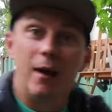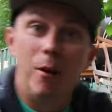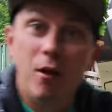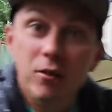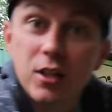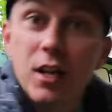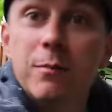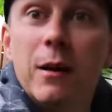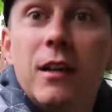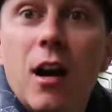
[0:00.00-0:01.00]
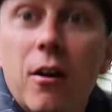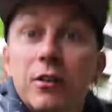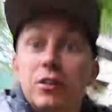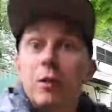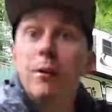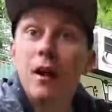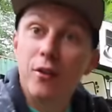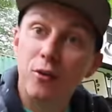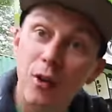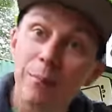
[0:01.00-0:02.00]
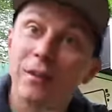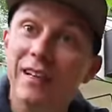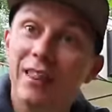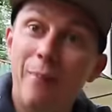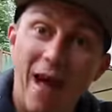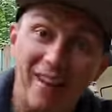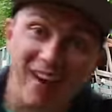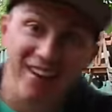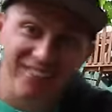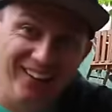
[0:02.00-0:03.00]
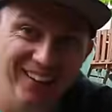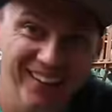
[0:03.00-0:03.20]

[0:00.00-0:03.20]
I apologize, my daughter is jumping on the trampoline in the background.